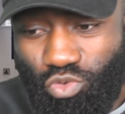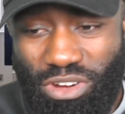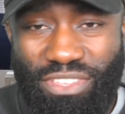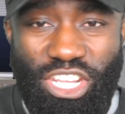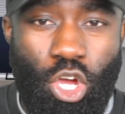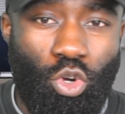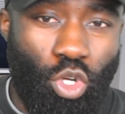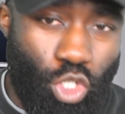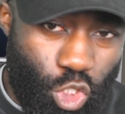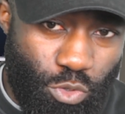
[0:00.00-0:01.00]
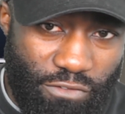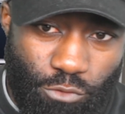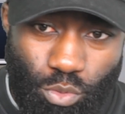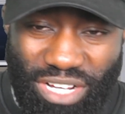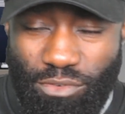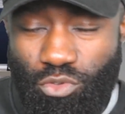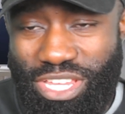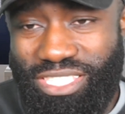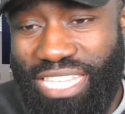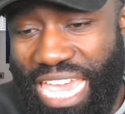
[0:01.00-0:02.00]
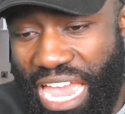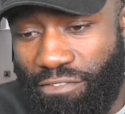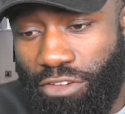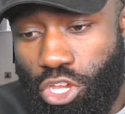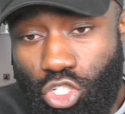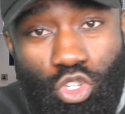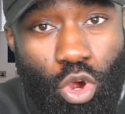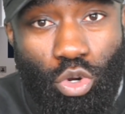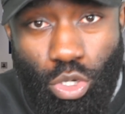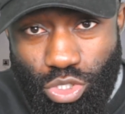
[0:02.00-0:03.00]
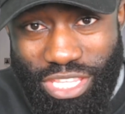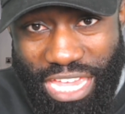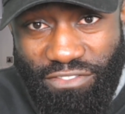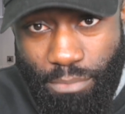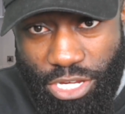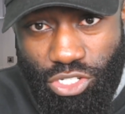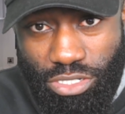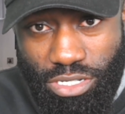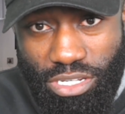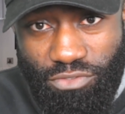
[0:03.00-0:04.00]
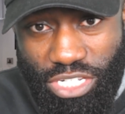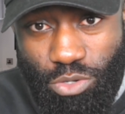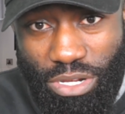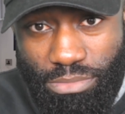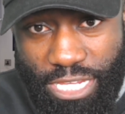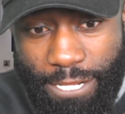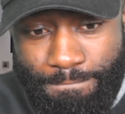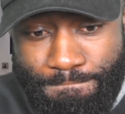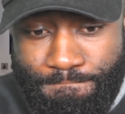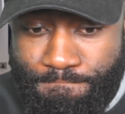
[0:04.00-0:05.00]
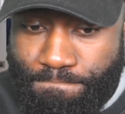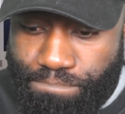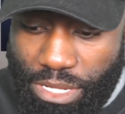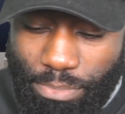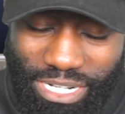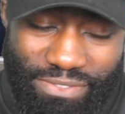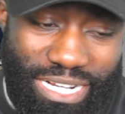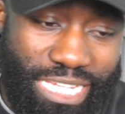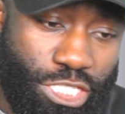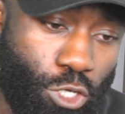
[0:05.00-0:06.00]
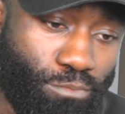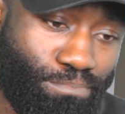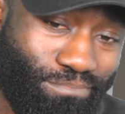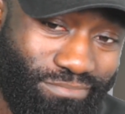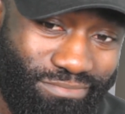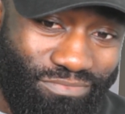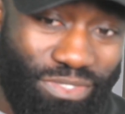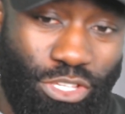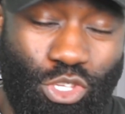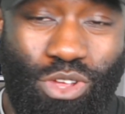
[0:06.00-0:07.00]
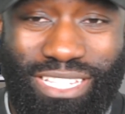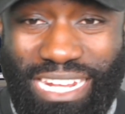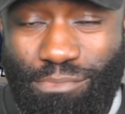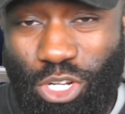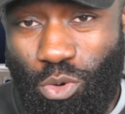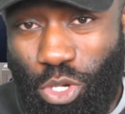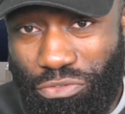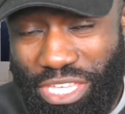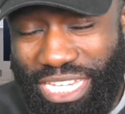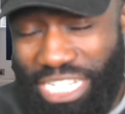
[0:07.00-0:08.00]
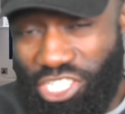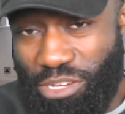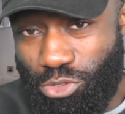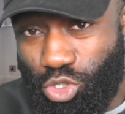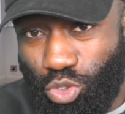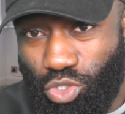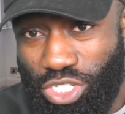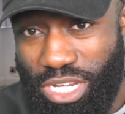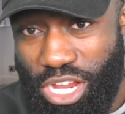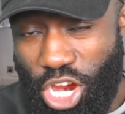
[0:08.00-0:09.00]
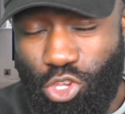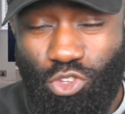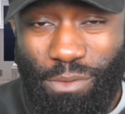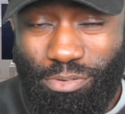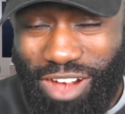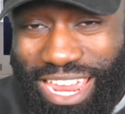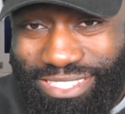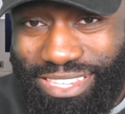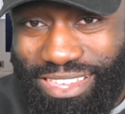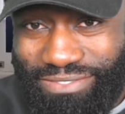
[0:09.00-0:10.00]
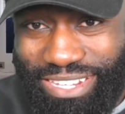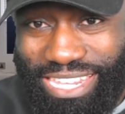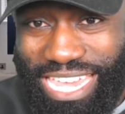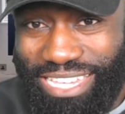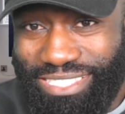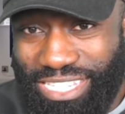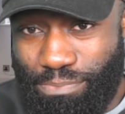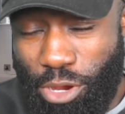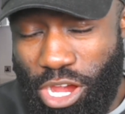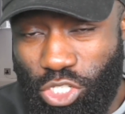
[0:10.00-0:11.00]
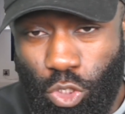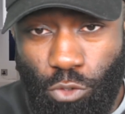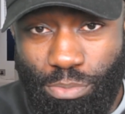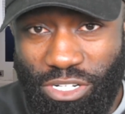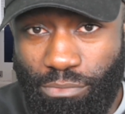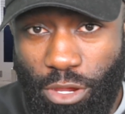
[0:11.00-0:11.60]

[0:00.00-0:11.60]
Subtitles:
rather than hold on to it for whatever reason they have to hold on to that information. You dig what I'm saying? But nonetheless, though, you guys let me know what you're thinking in terms of George. Are you surprised that he has this past of being